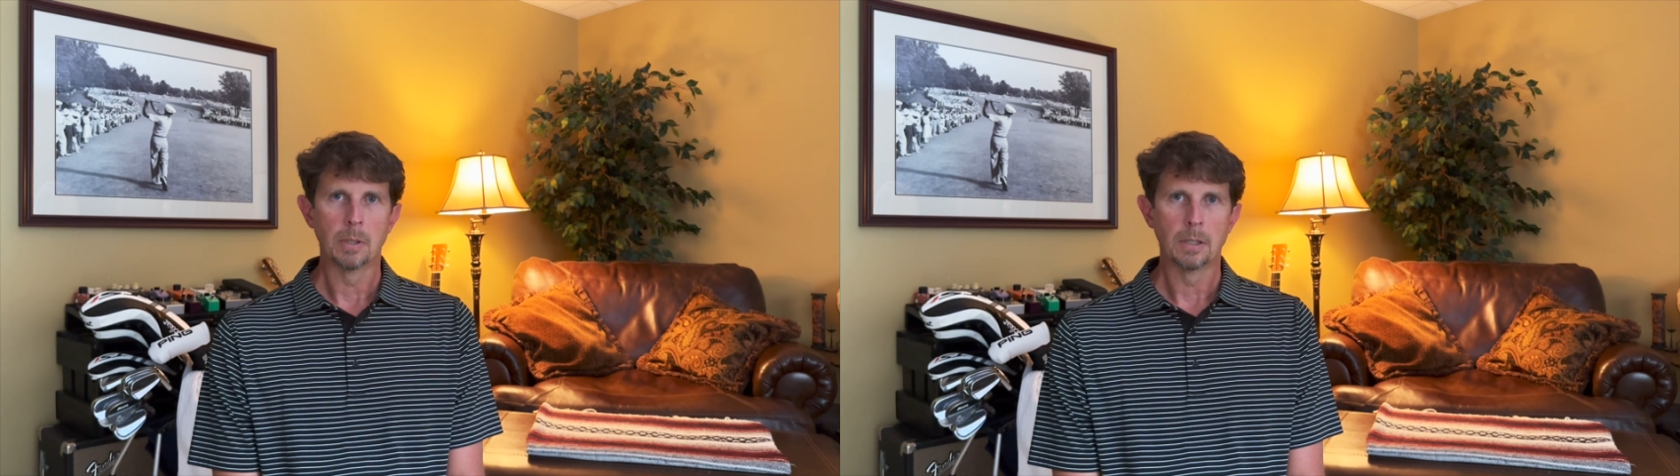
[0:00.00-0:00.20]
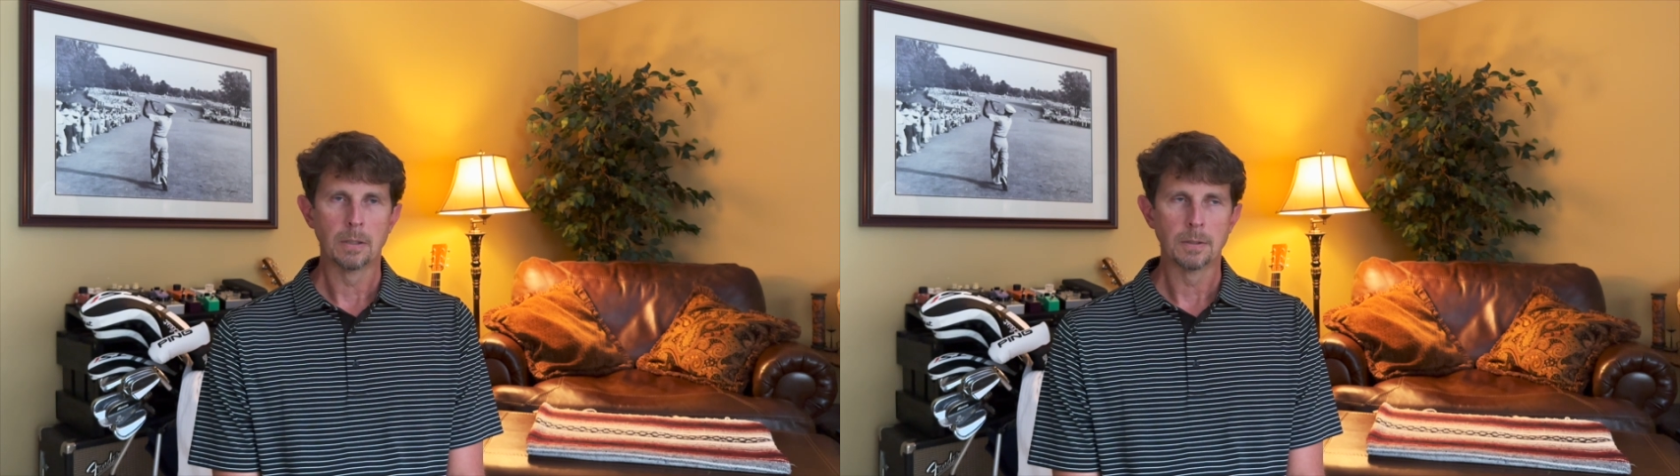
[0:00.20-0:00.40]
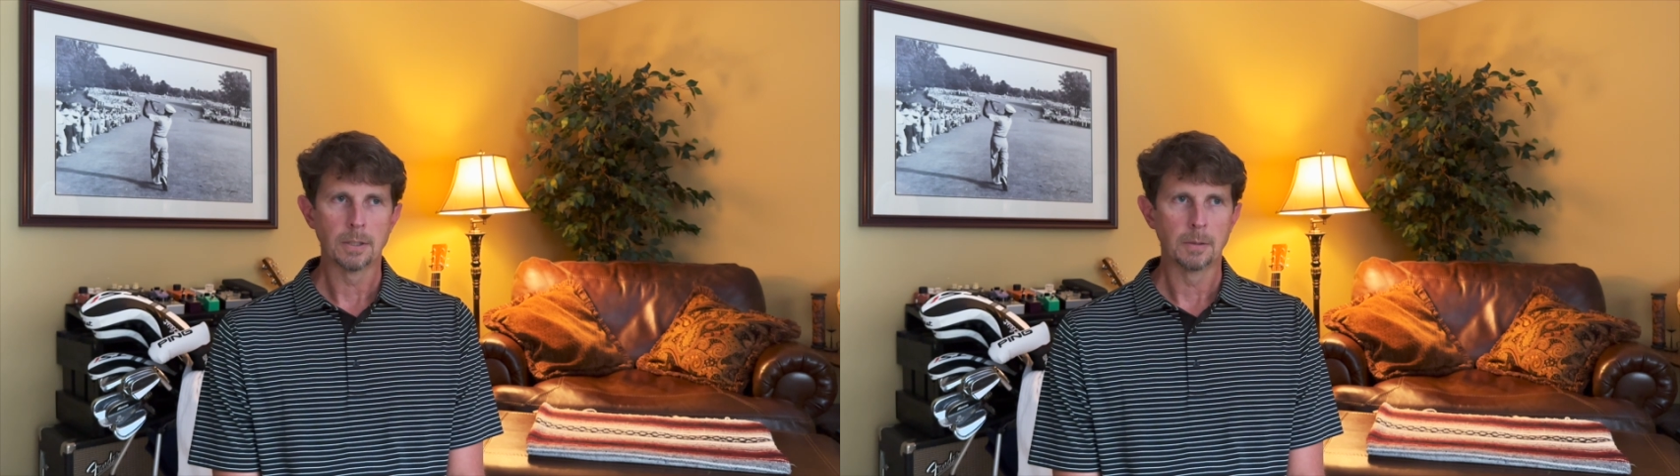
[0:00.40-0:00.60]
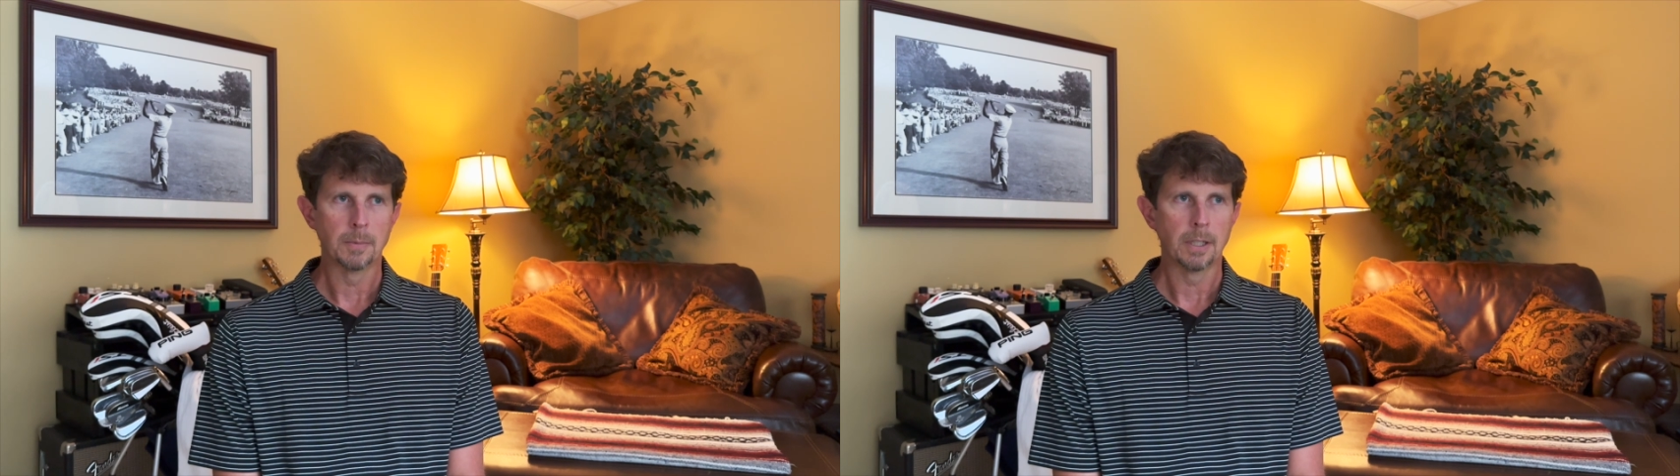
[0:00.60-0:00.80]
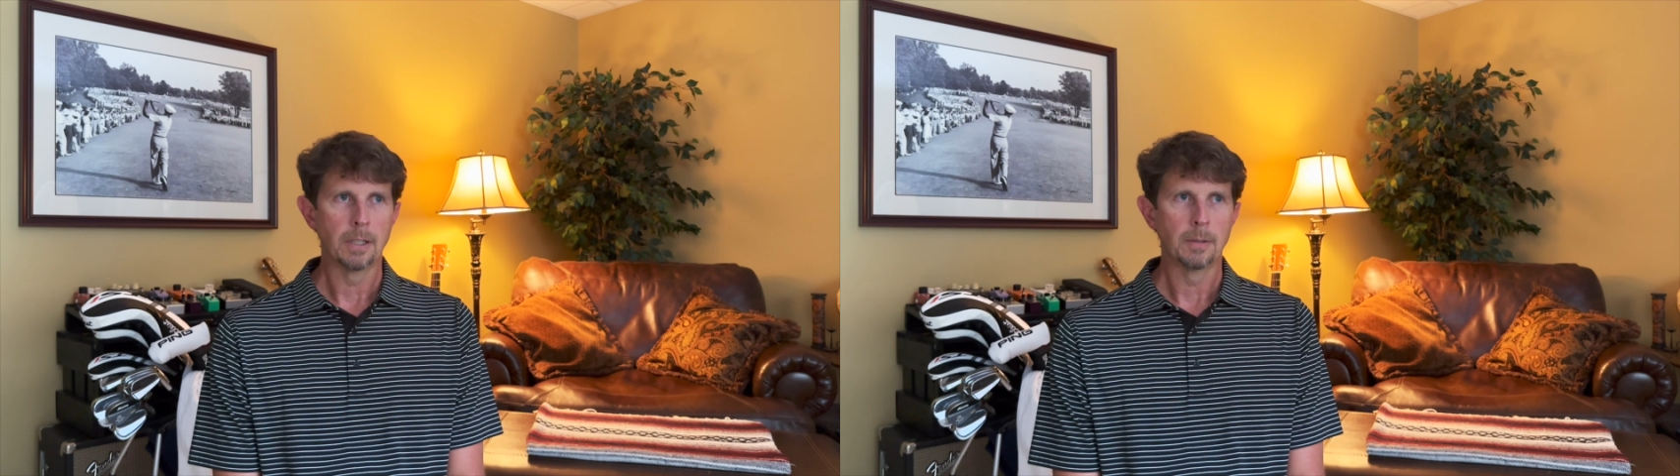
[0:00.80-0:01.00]
balls
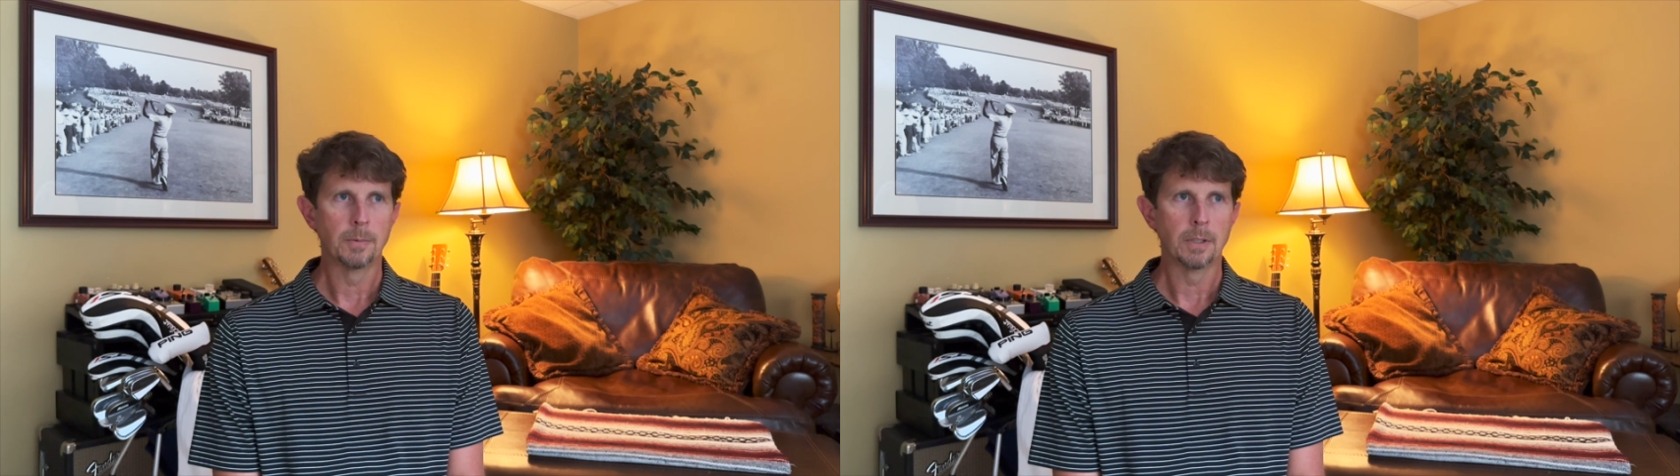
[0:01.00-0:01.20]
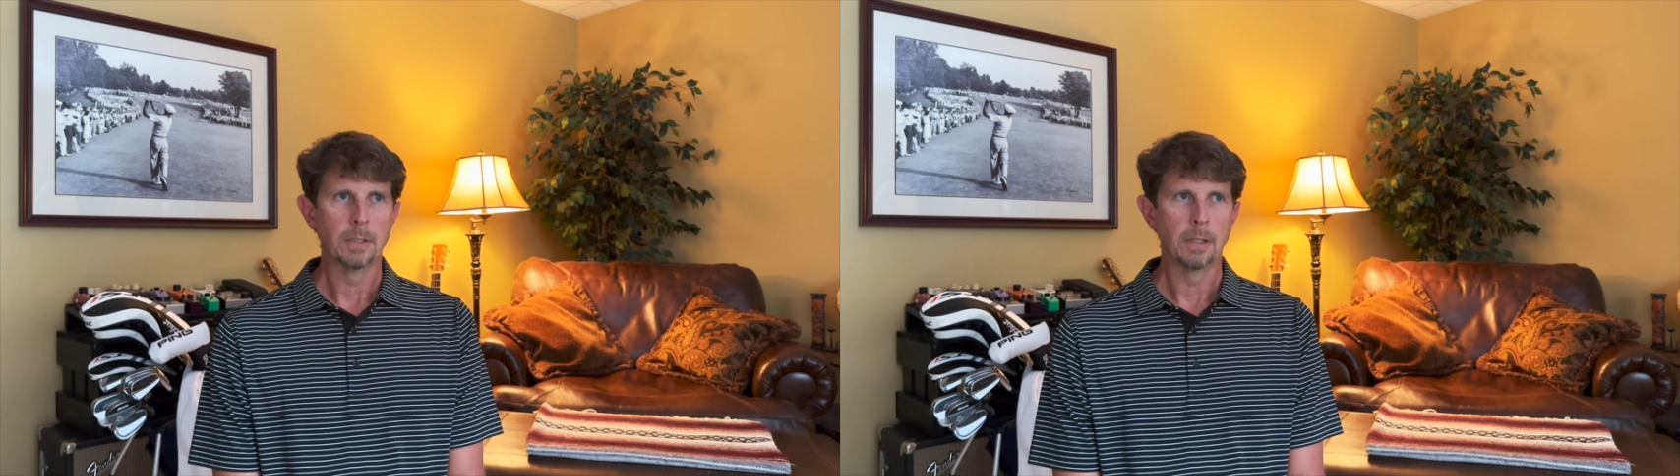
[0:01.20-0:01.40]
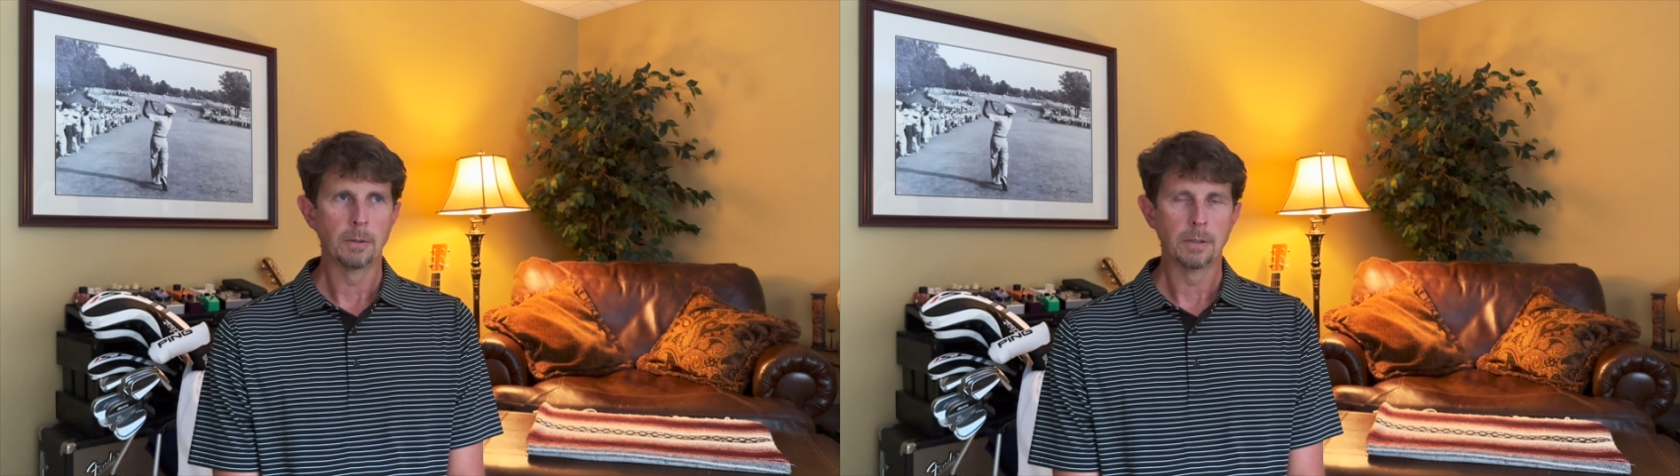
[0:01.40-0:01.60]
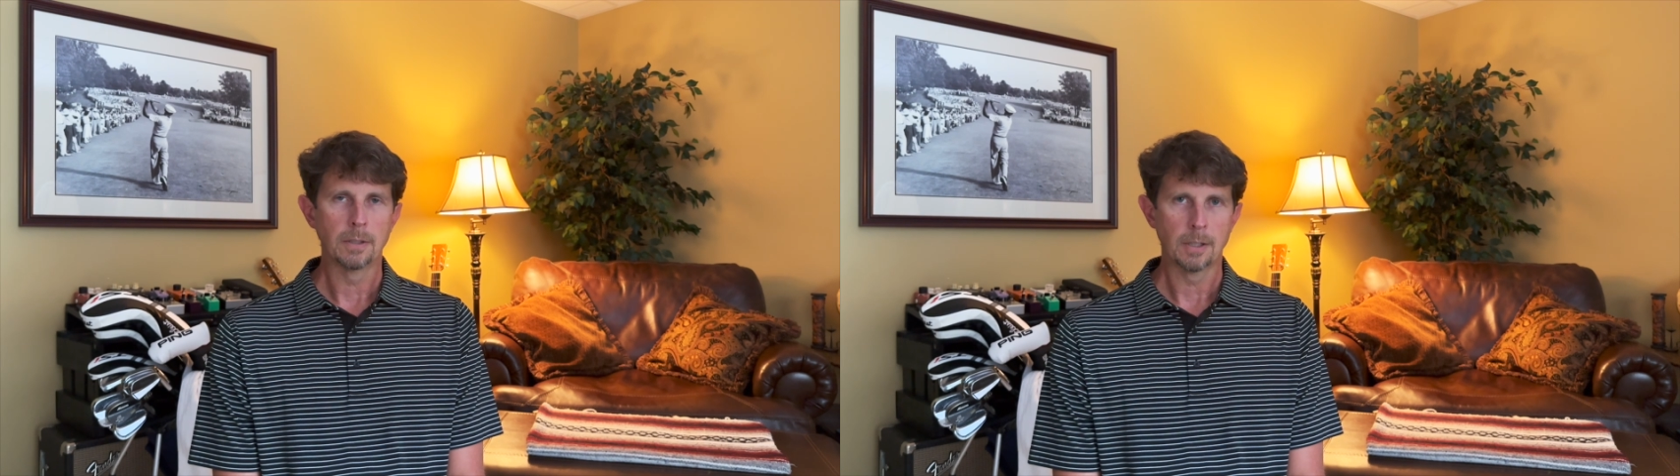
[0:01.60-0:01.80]
sometimes and notice